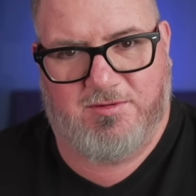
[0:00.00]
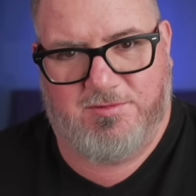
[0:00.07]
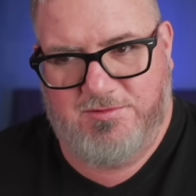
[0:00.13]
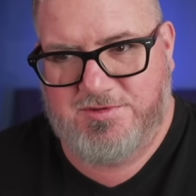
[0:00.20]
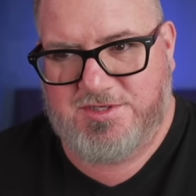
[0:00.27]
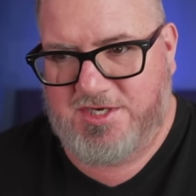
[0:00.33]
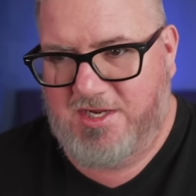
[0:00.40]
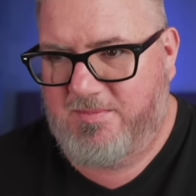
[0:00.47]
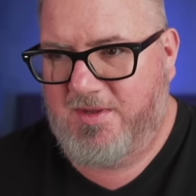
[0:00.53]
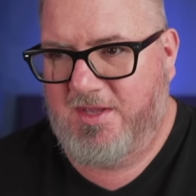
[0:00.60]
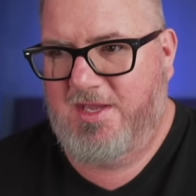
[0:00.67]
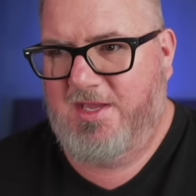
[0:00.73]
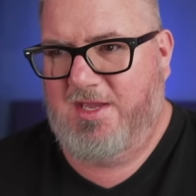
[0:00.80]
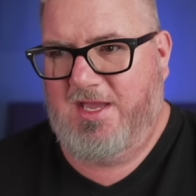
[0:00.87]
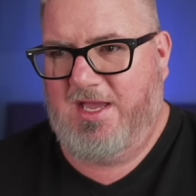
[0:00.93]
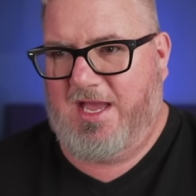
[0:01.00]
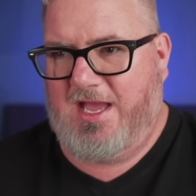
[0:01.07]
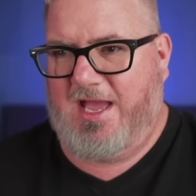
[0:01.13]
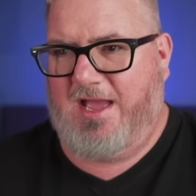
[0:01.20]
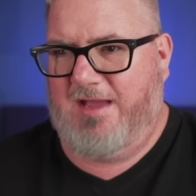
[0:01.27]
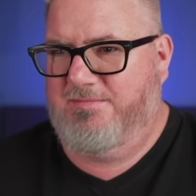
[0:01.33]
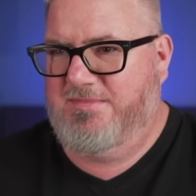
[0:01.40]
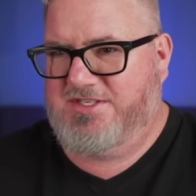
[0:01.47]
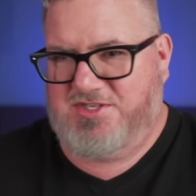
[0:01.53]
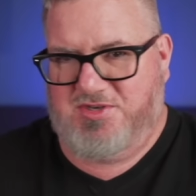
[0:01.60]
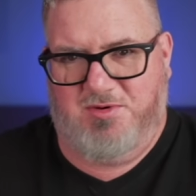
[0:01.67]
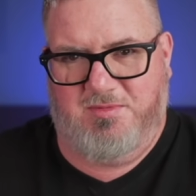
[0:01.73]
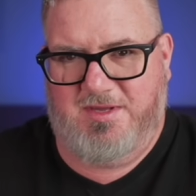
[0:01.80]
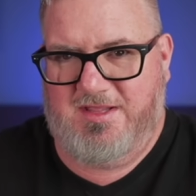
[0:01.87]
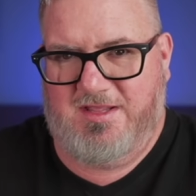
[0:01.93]
a cruise ship? I'm
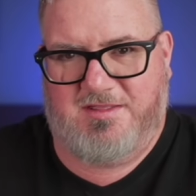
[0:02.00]
assuming